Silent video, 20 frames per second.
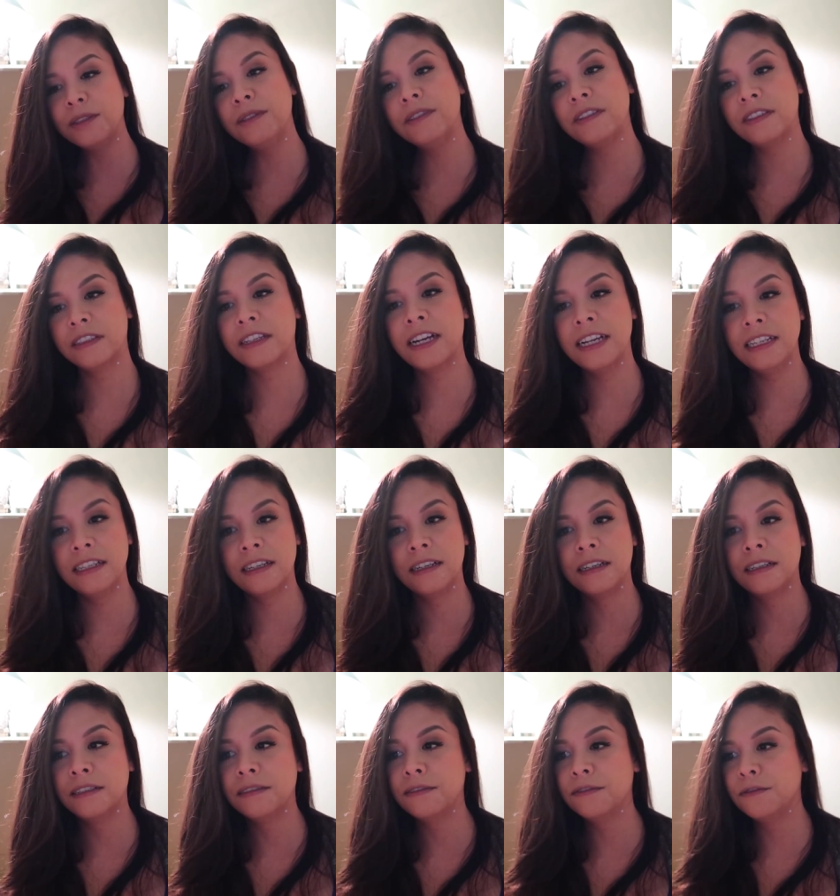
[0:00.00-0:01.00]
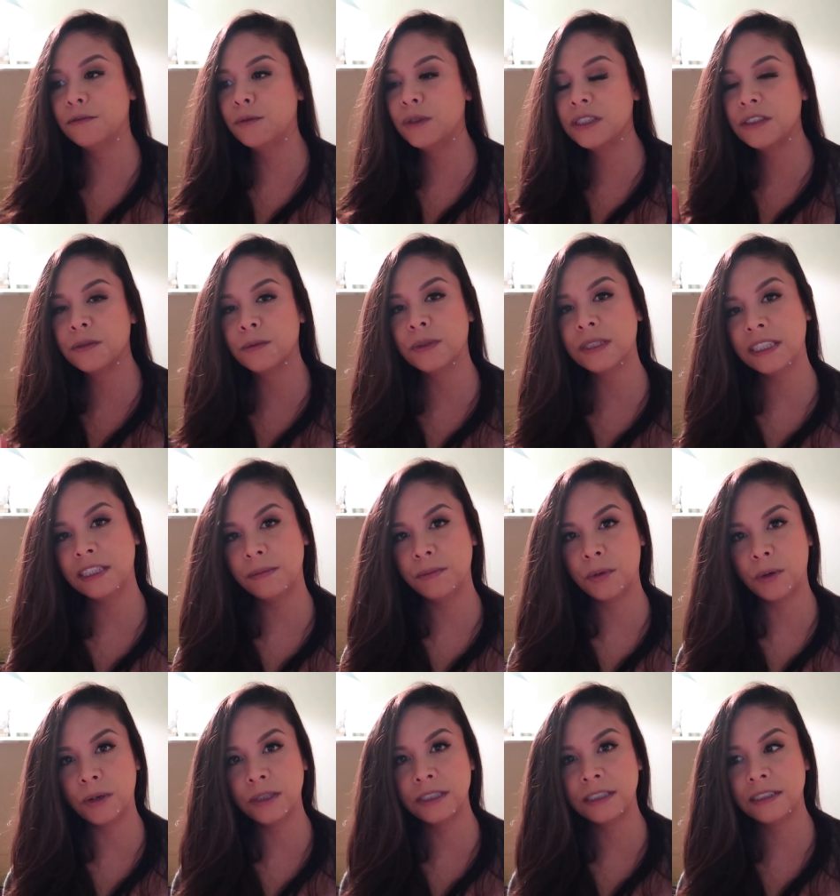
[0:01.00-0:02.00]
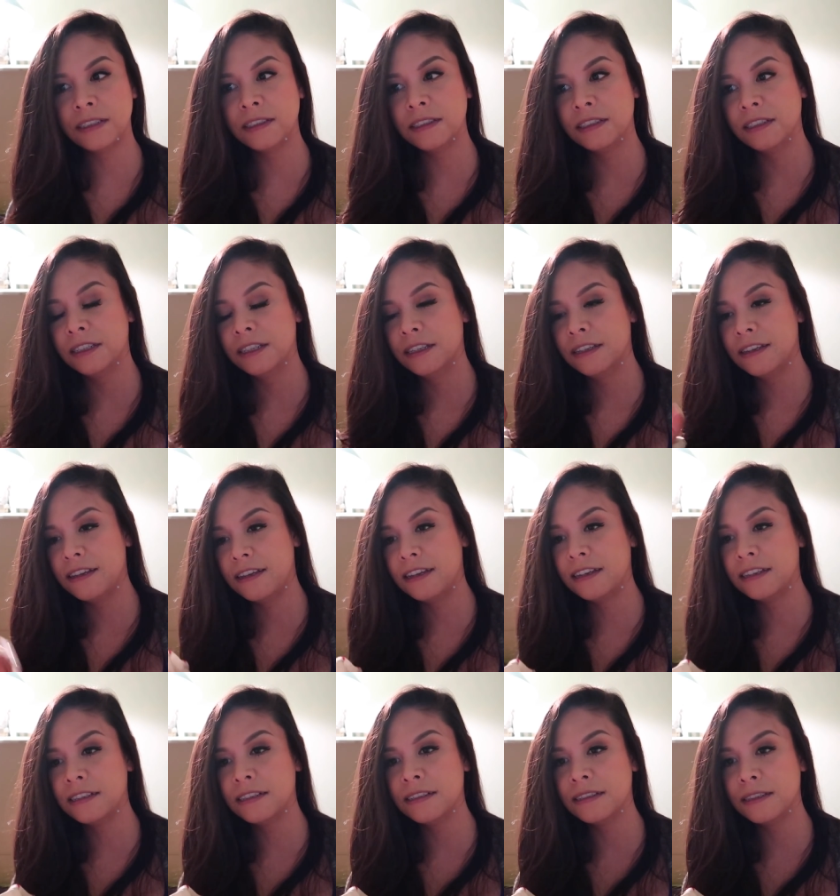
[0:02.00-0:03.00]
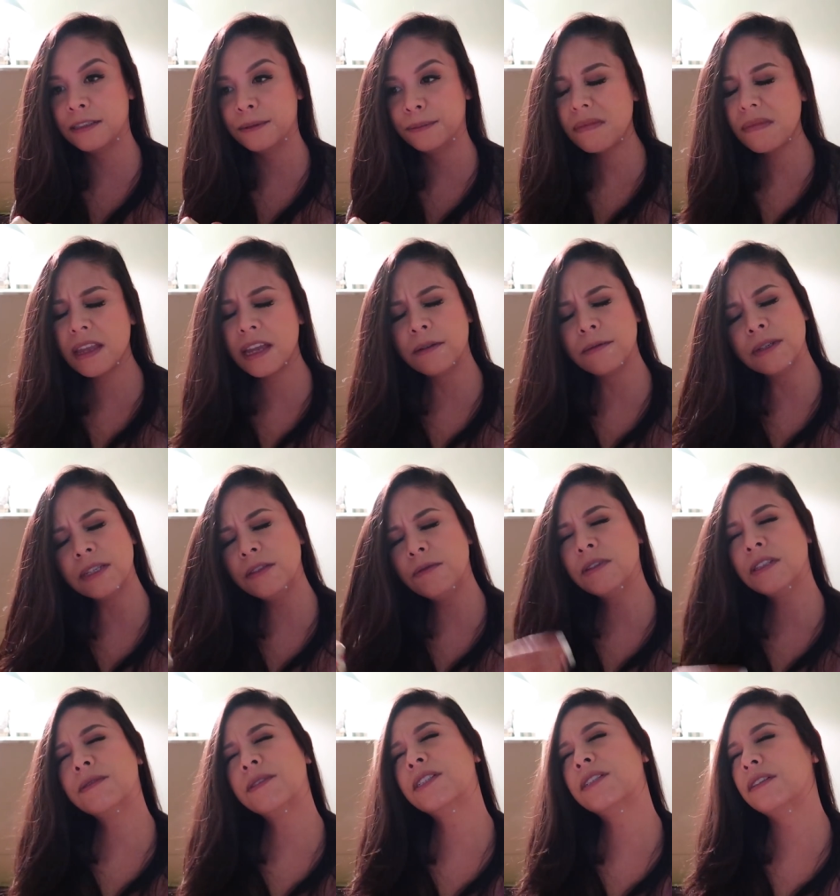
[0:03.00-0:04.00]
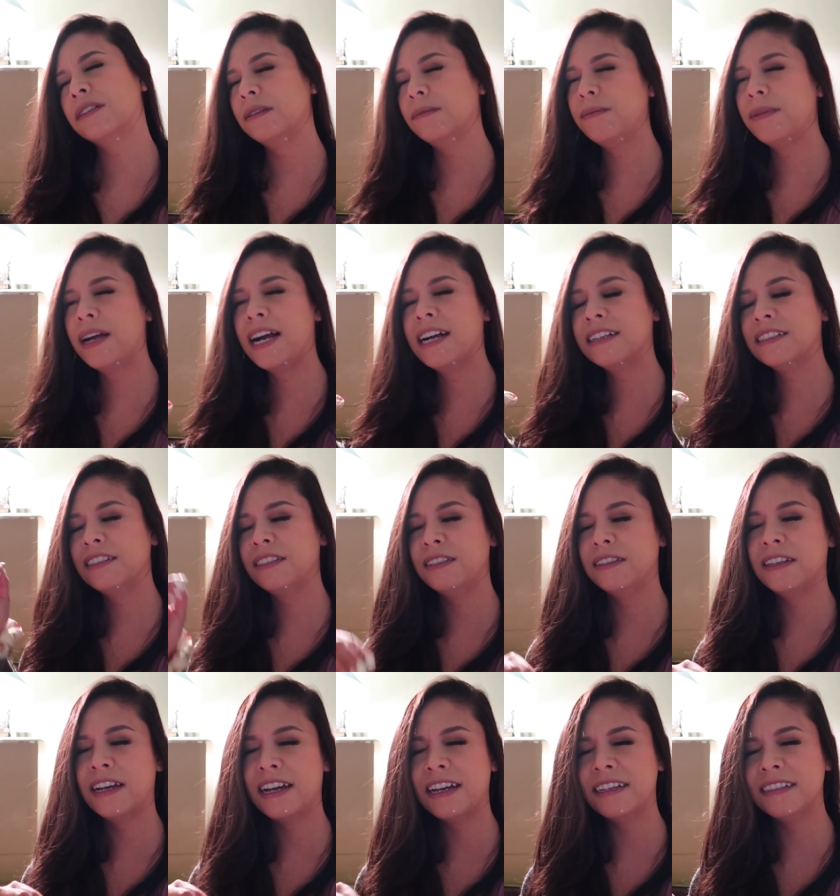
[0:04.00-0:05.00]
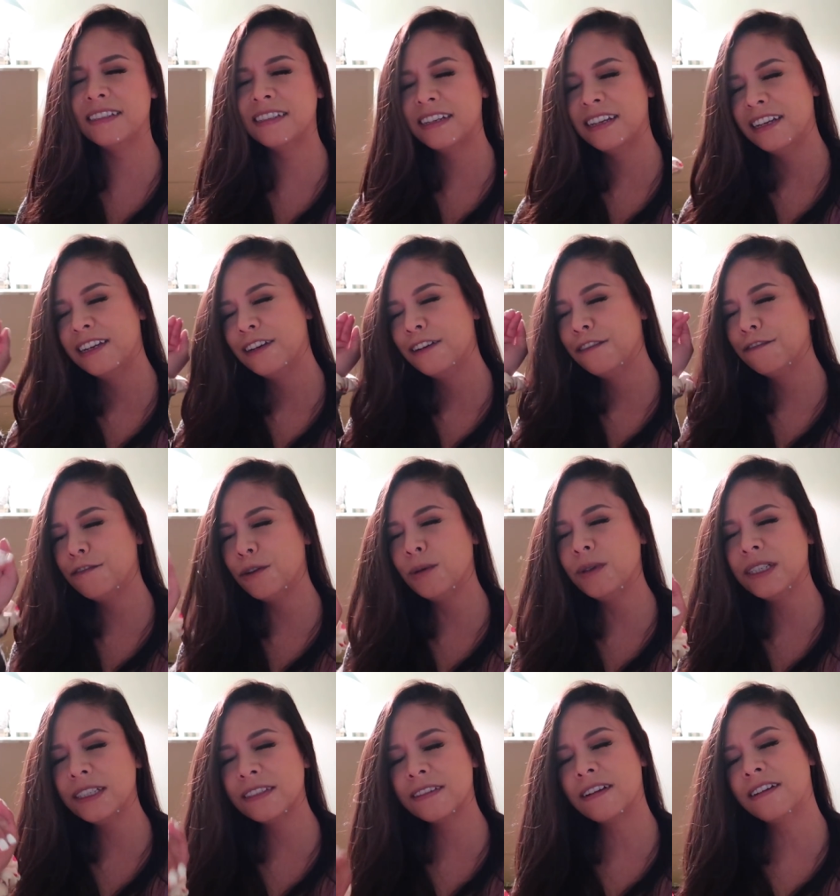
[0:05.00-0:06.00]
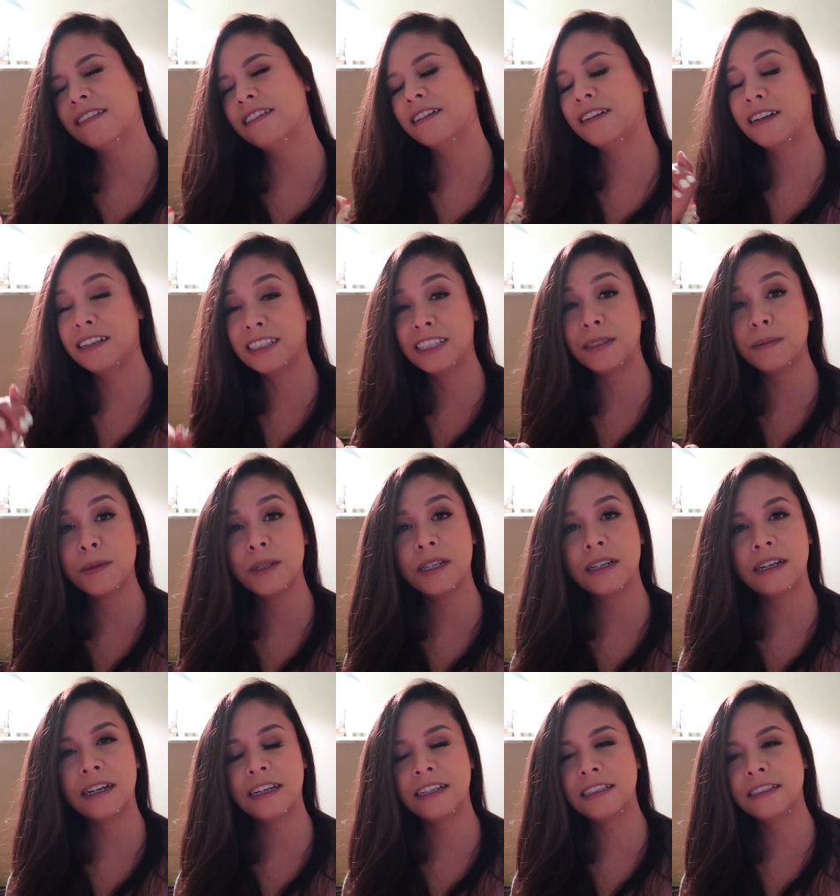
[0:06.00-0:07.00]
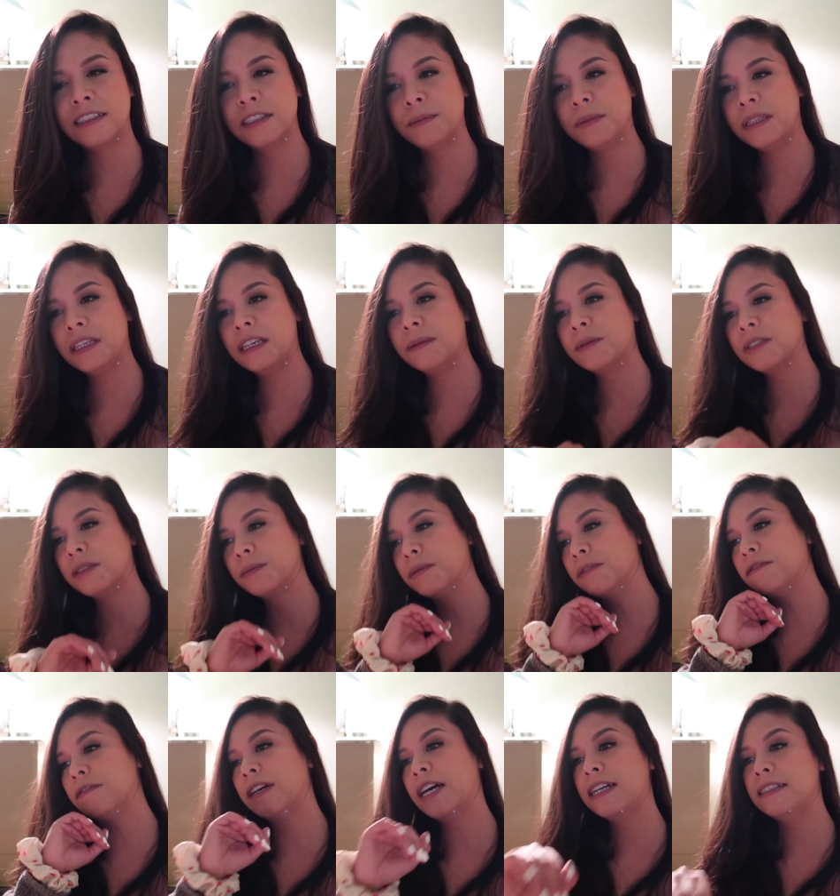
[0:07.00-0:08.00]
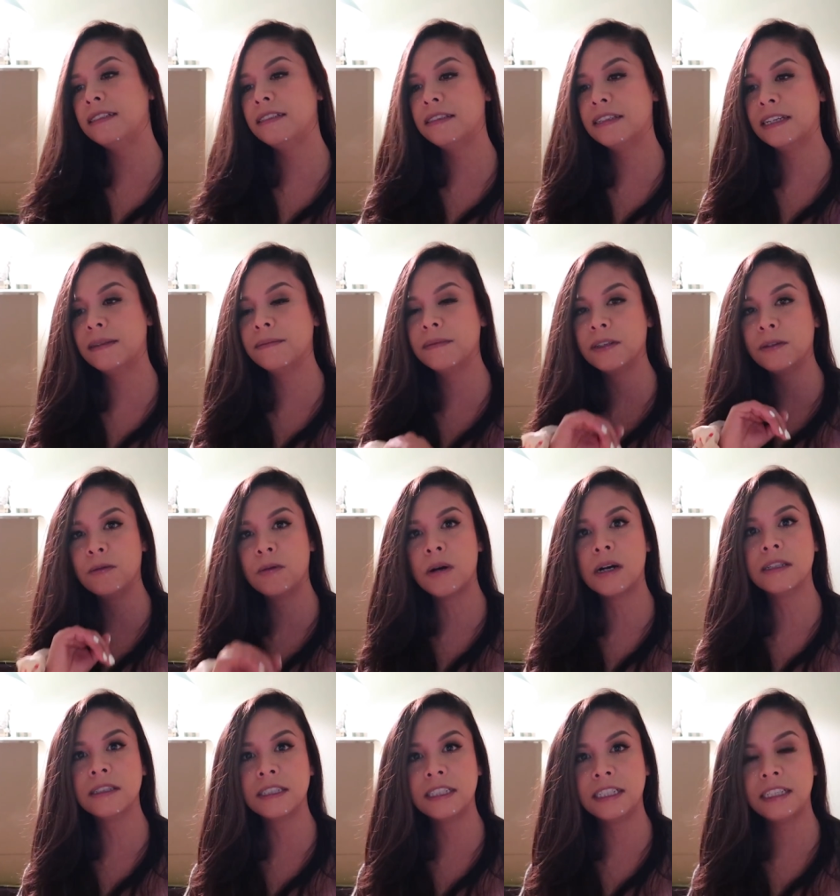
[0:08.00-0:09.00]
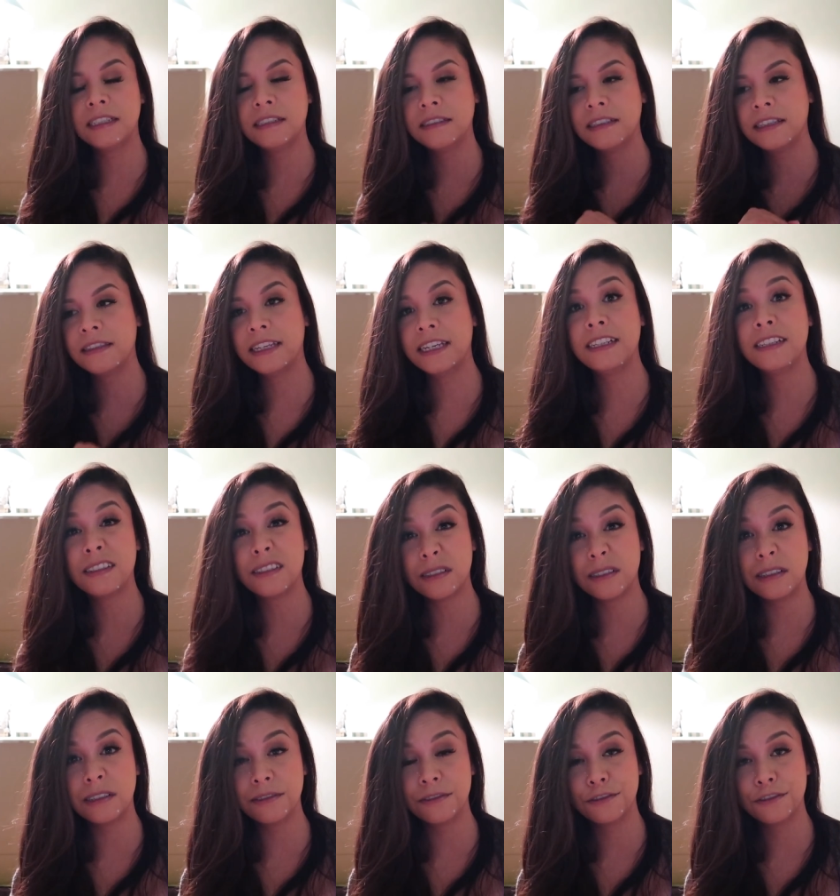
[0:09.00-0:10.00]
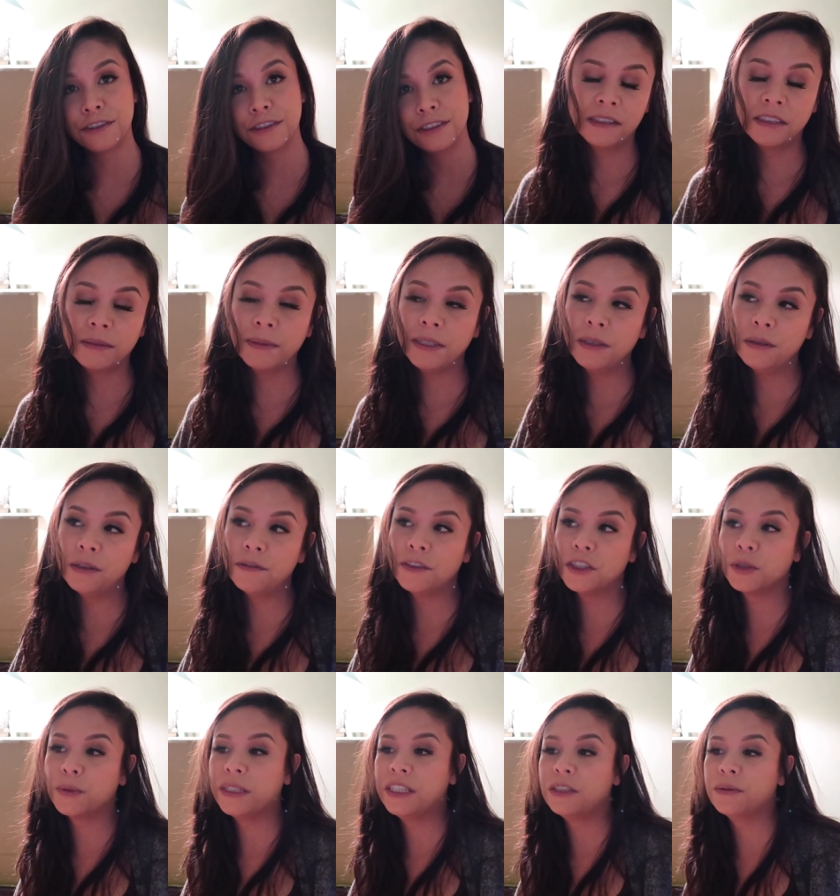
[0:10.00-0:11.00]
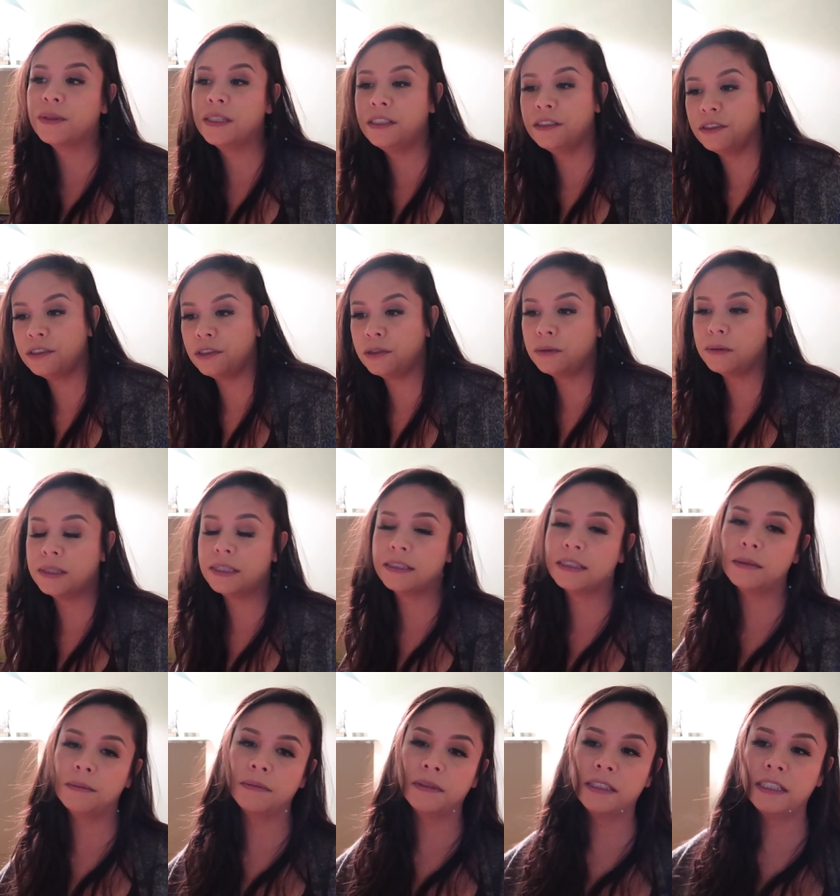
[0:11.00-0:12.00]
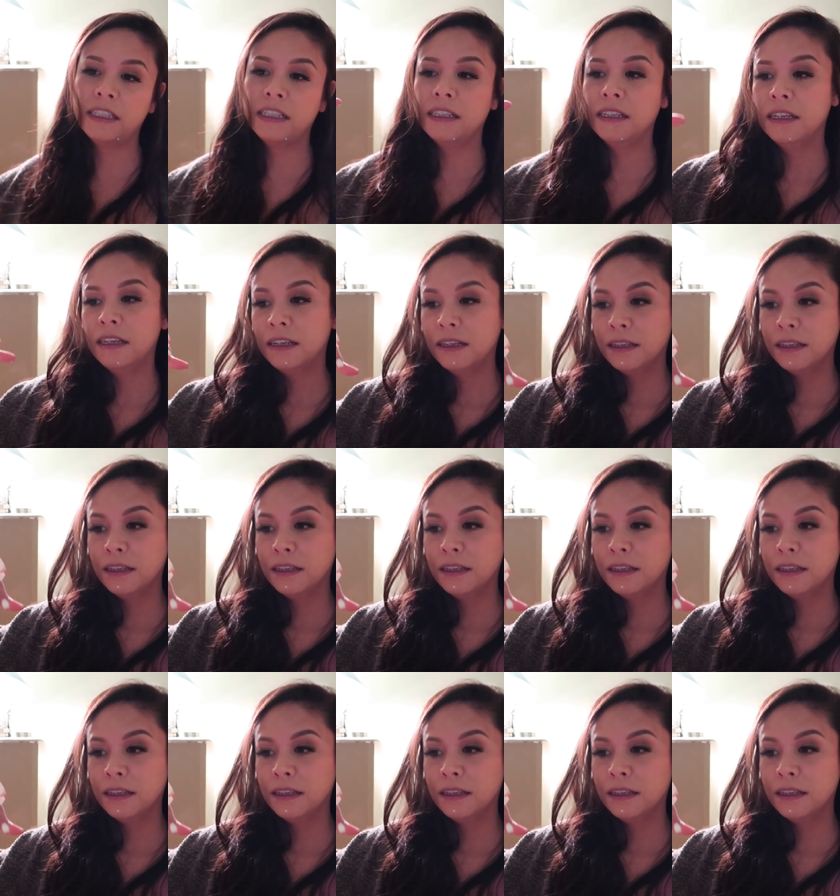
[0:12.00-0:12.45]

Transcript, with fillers: lose sight of what's really important. And I really want to return back to that focus on the customer and to be able to provide to them the quality that they deserve. So my goal for 2022 is simply